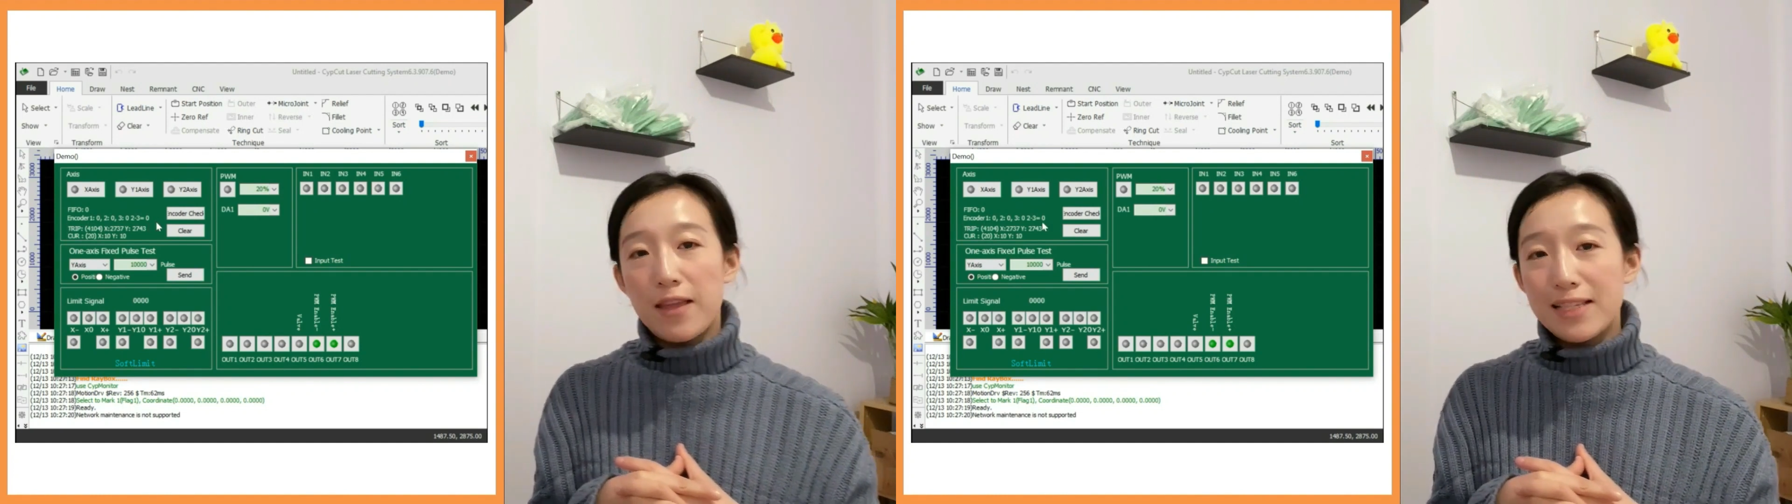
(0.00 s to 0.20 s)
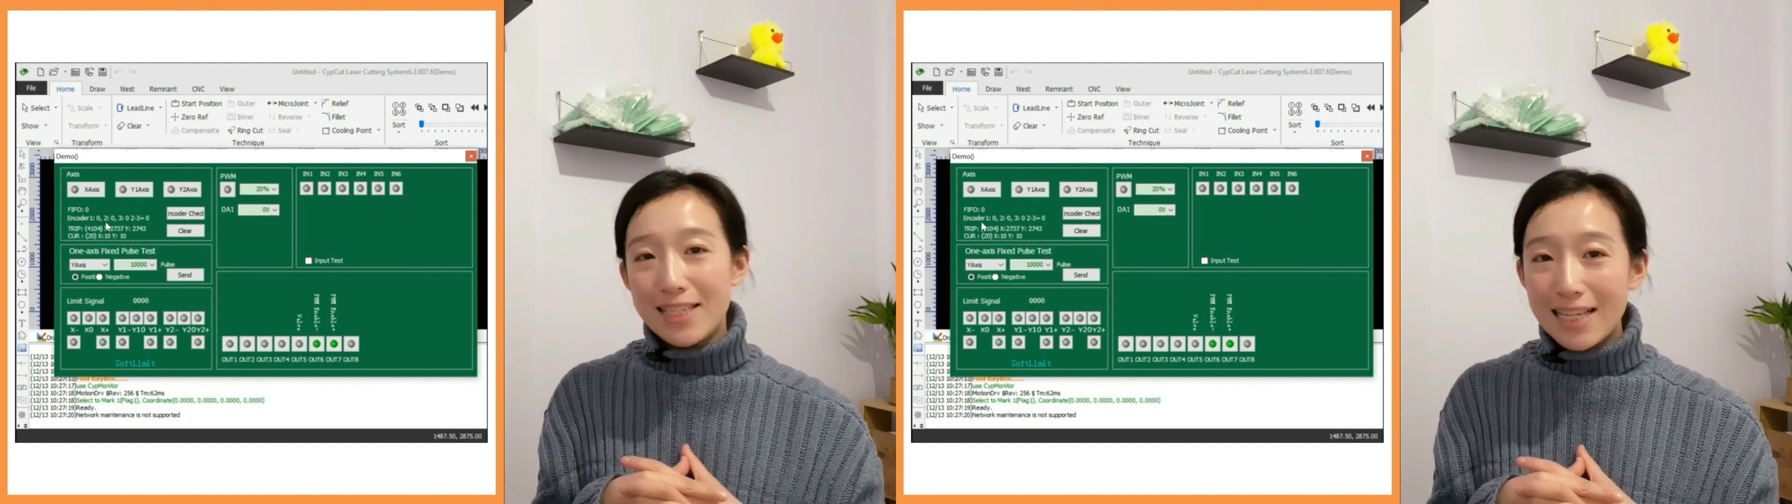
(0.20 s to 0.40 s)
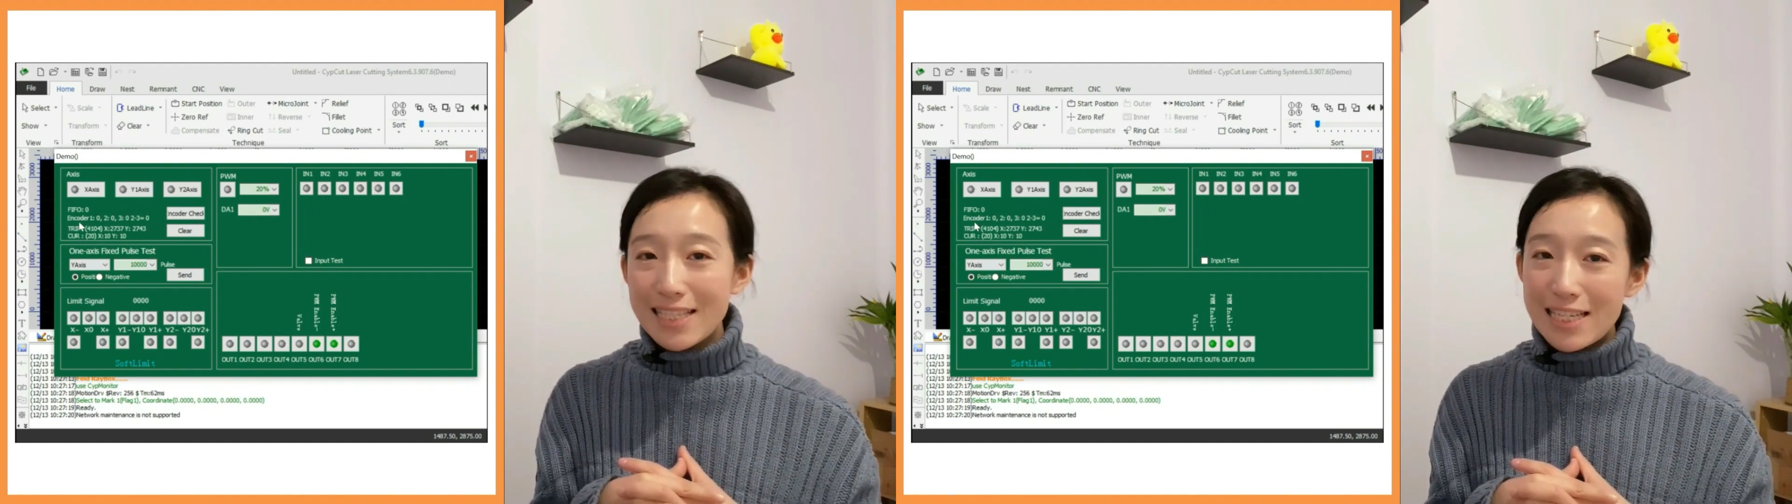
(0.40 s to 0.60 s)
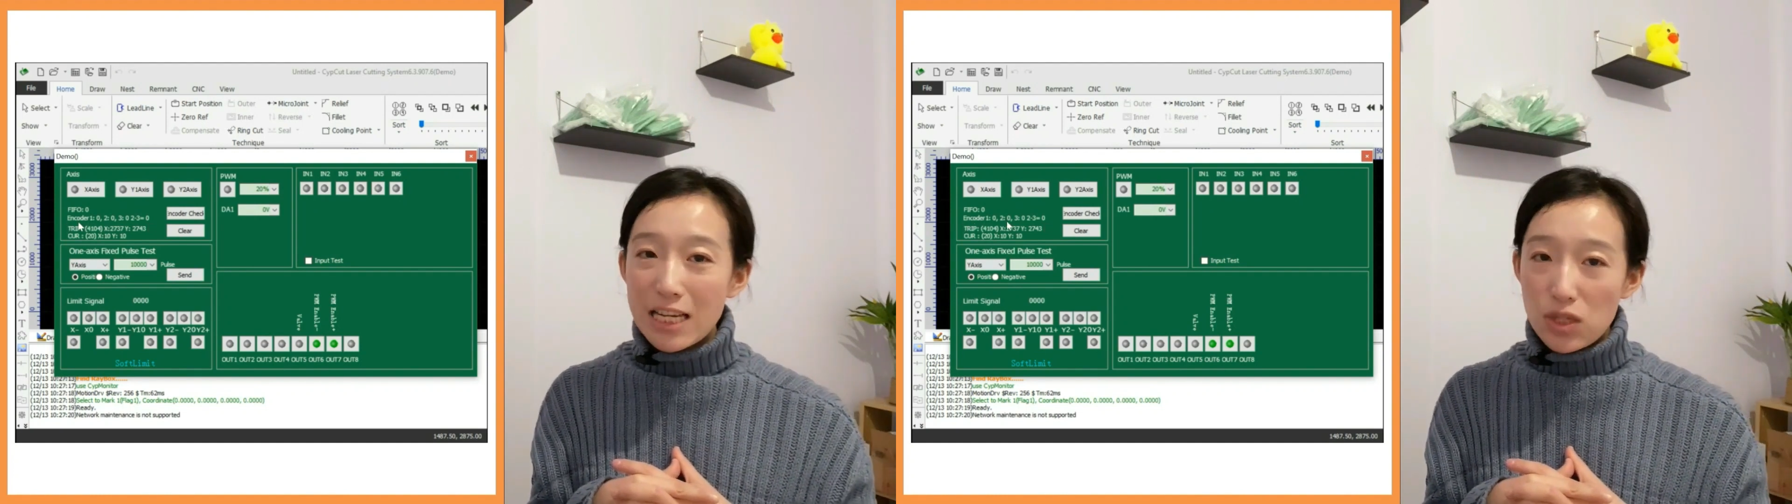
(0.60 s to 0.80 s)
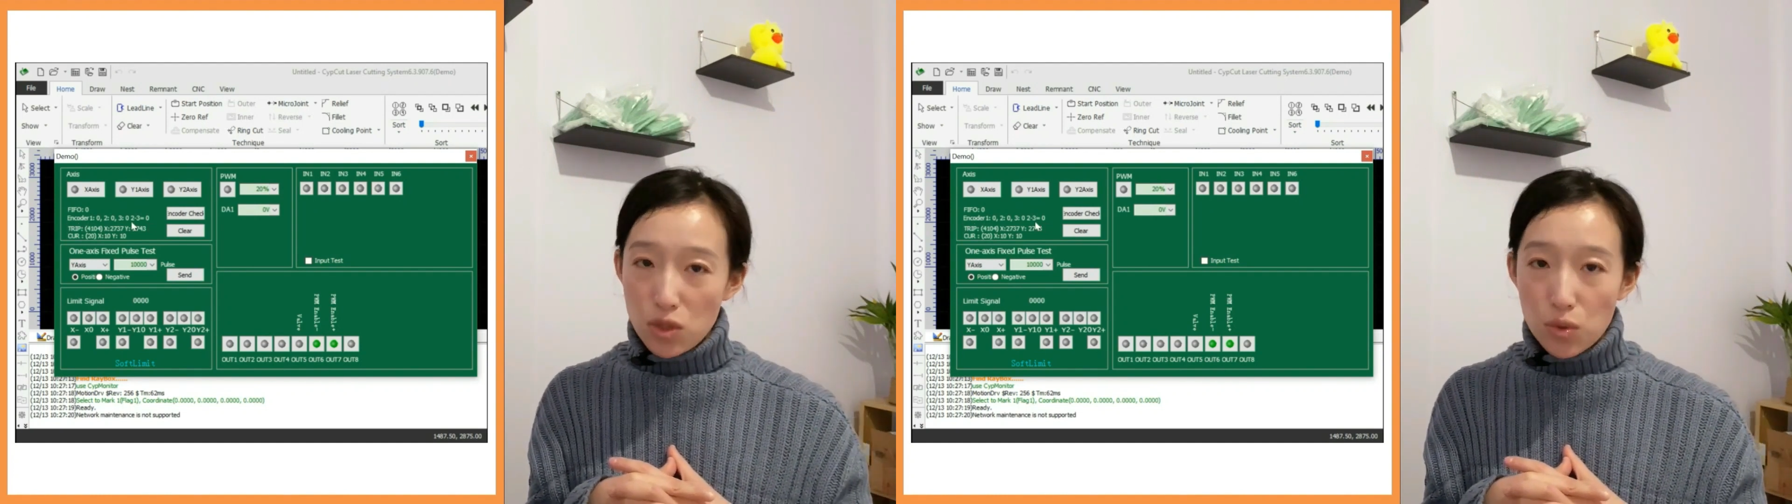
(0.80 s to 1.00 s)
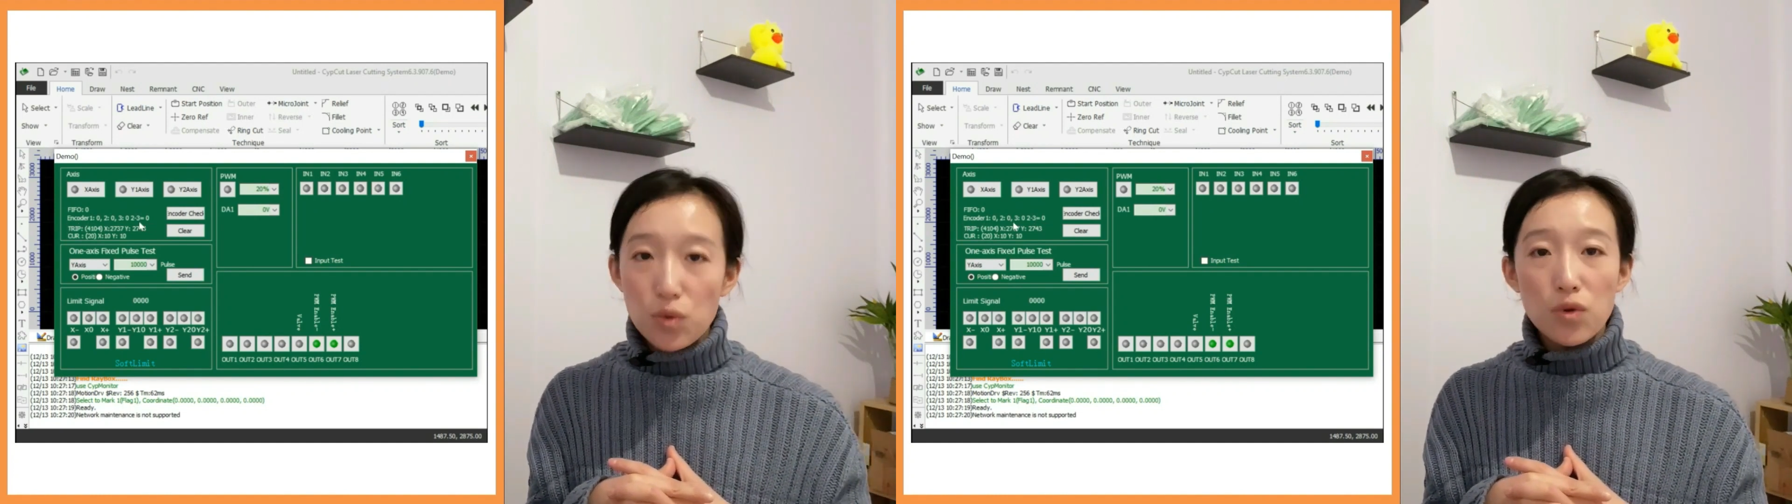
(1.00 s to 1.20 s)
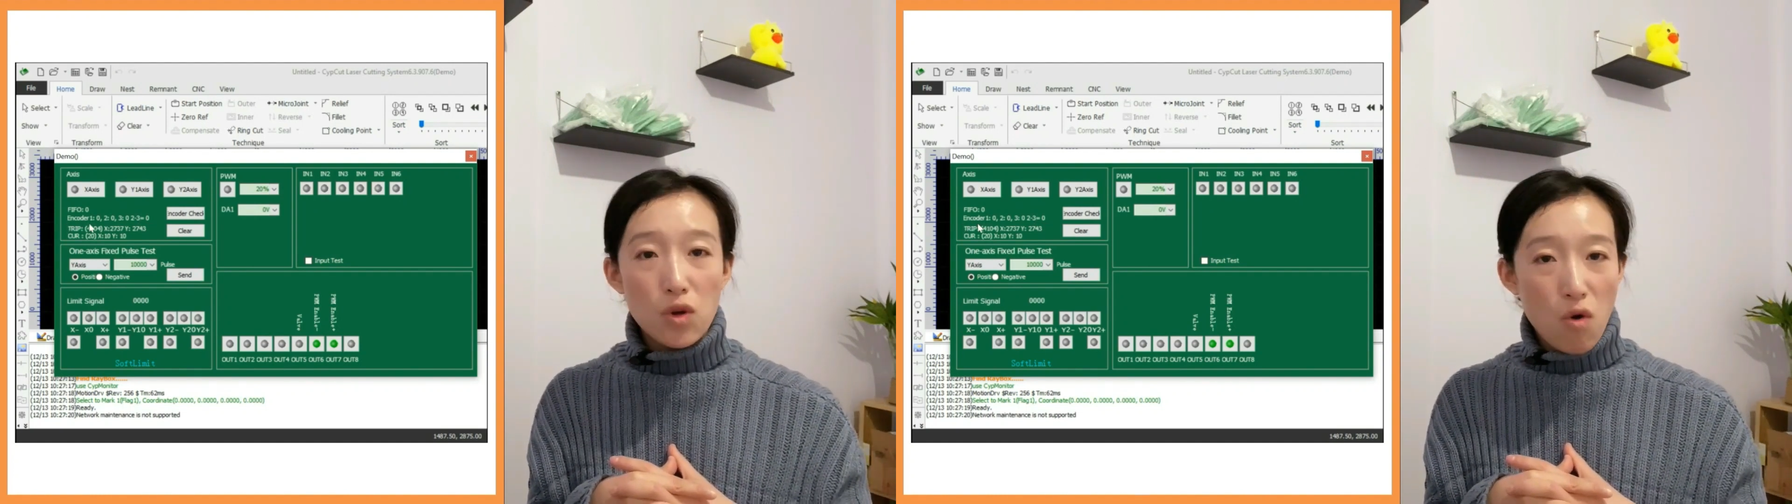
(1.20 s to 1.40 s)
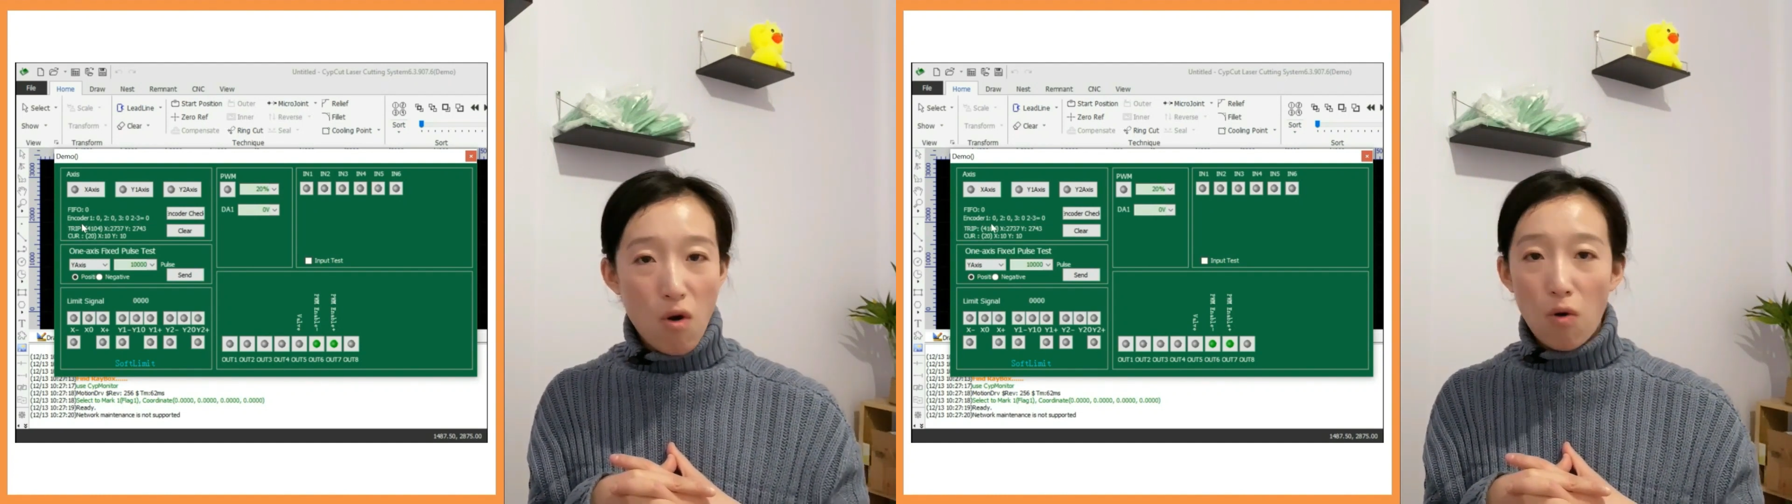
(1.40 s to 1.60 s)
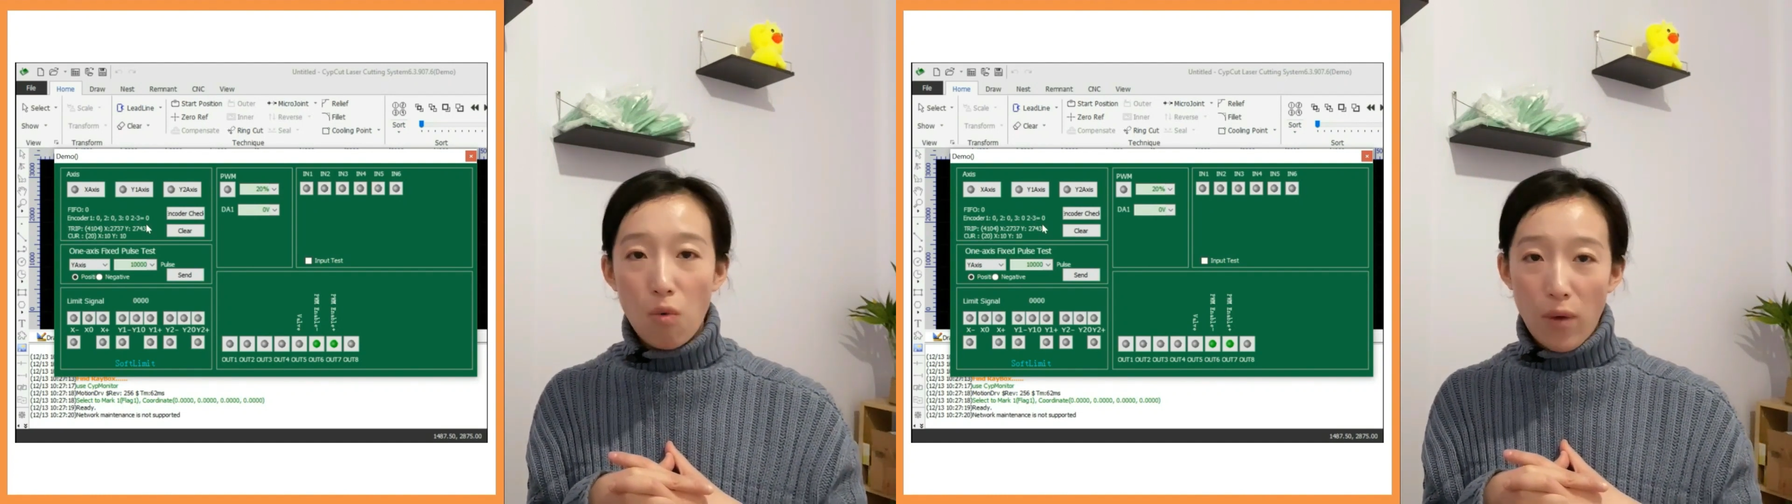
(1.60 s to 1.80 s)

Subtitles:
62-core